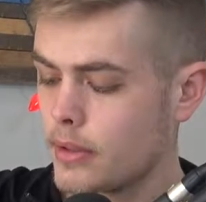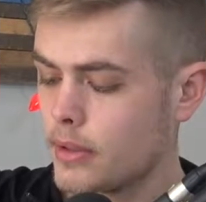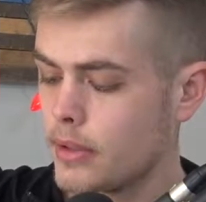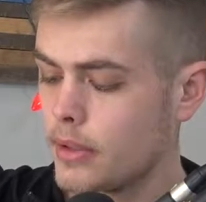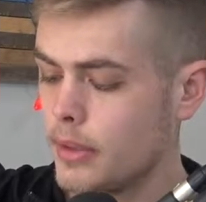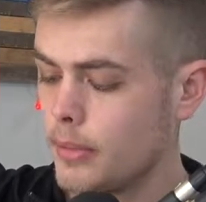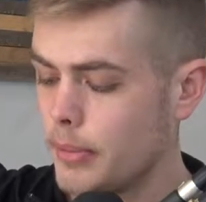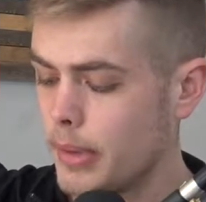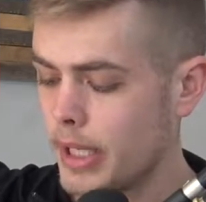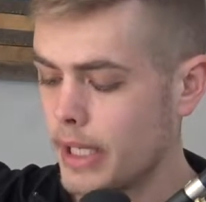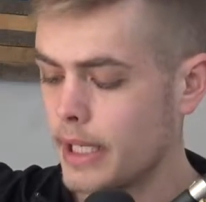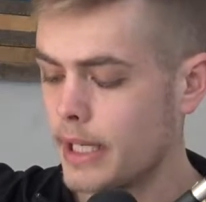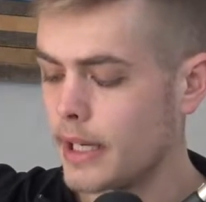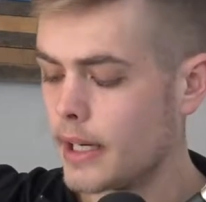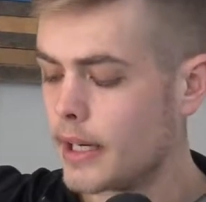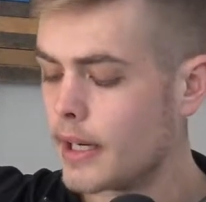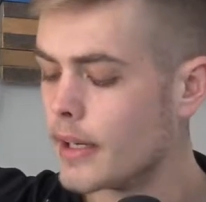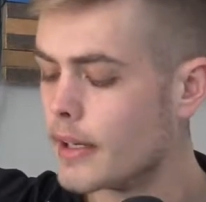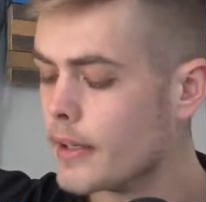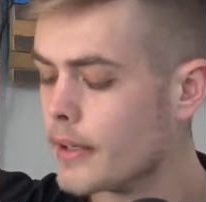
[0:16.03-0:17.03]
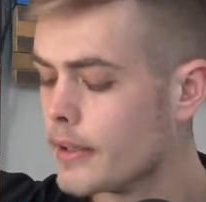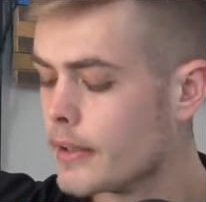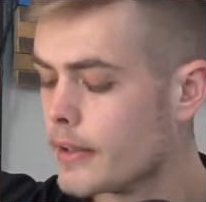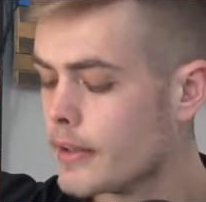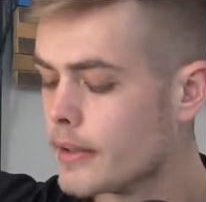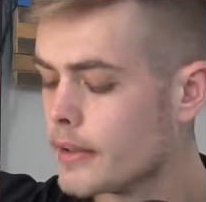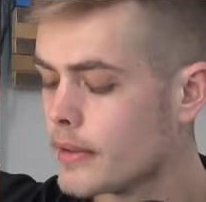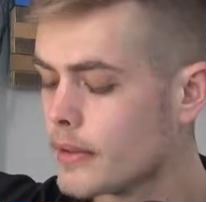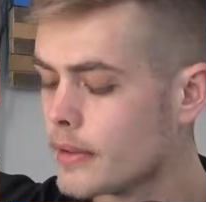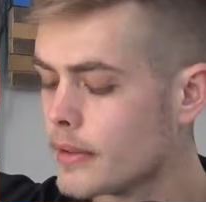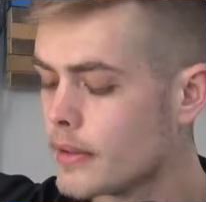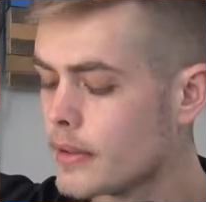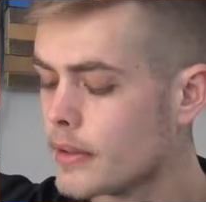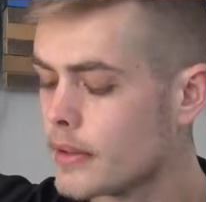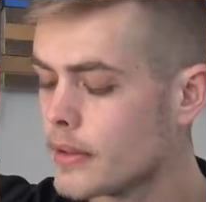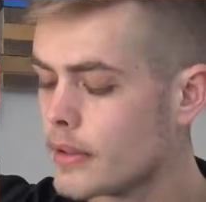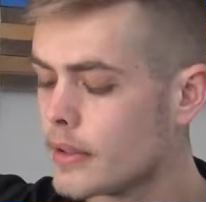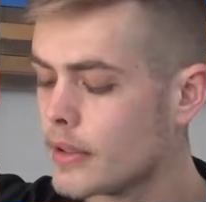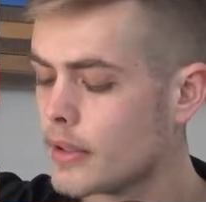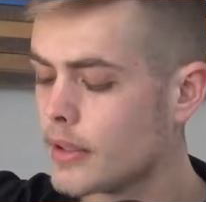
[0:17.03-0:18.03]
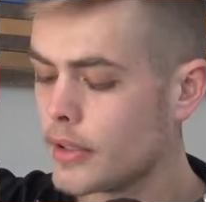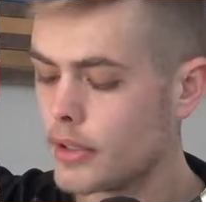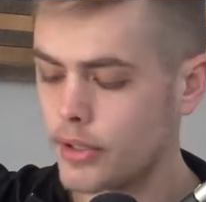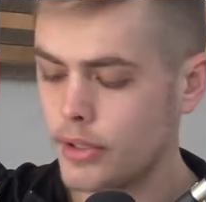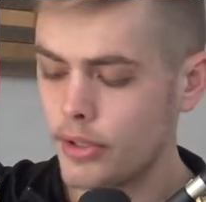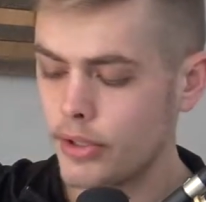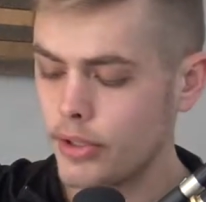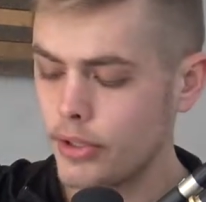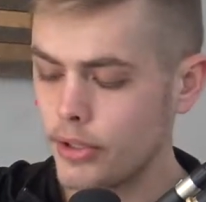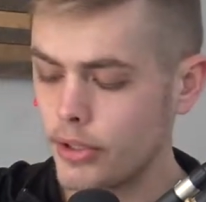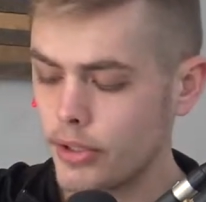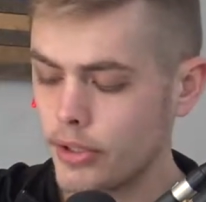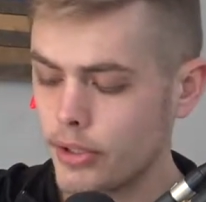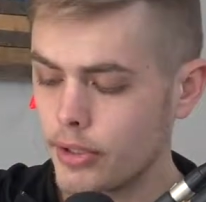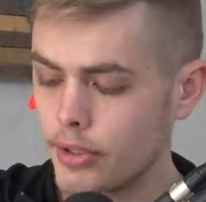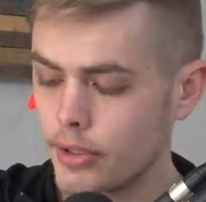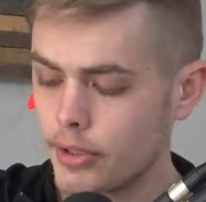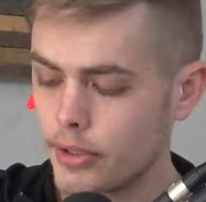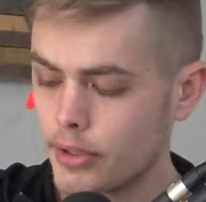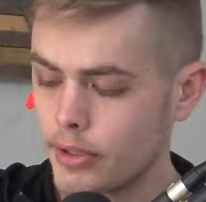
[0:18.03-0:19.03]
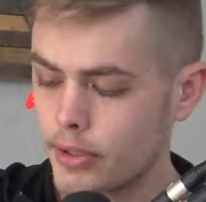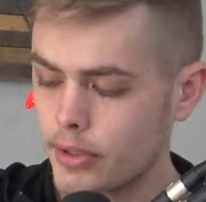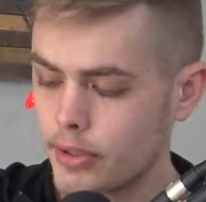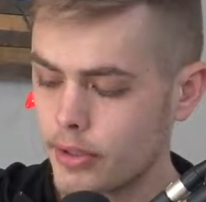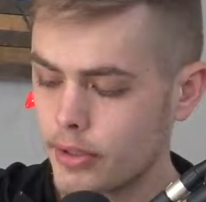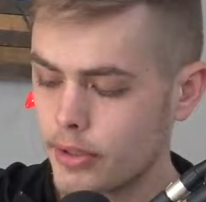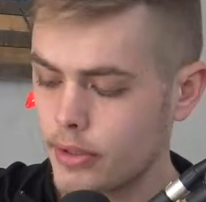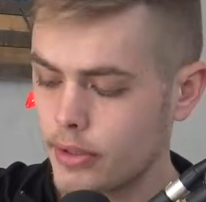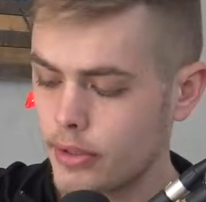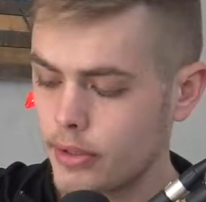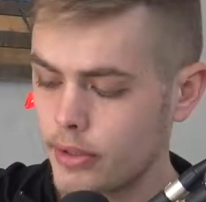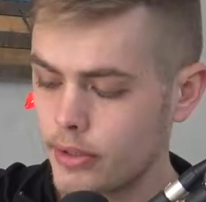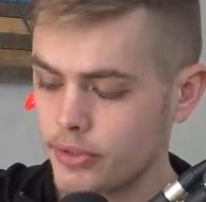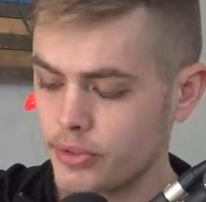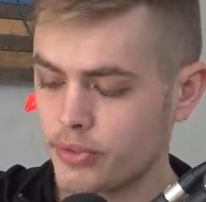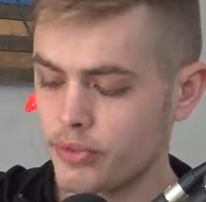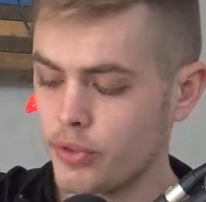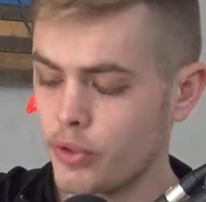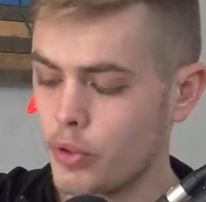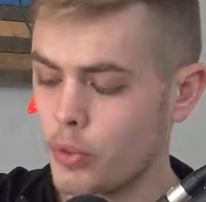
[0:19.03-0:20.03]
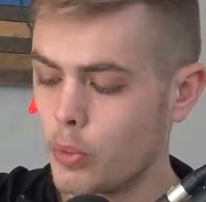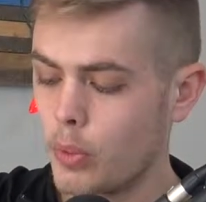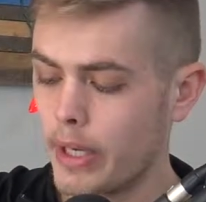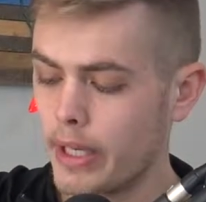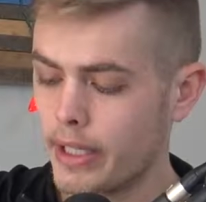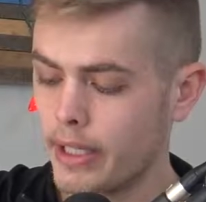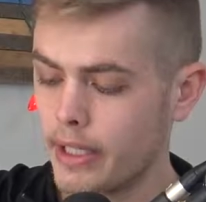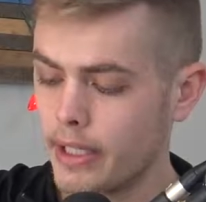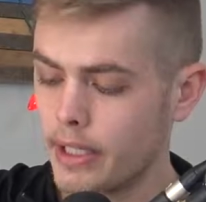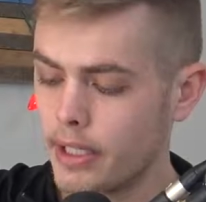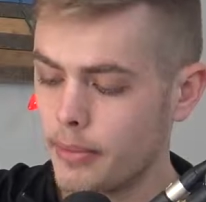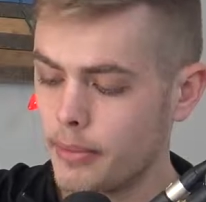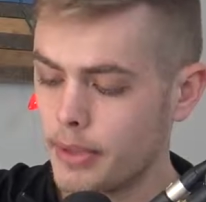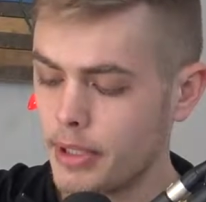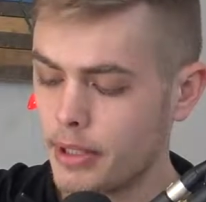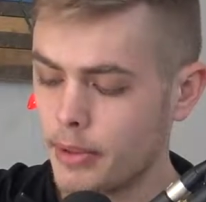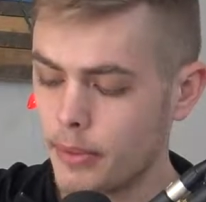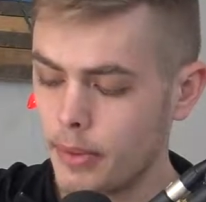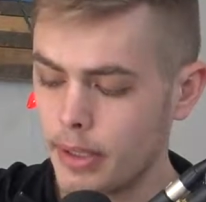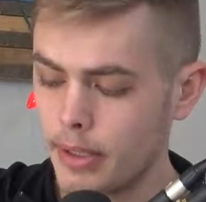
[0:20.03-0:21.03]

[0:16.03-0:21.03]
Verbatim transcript: my God, you're there's a rude awakening coming your way.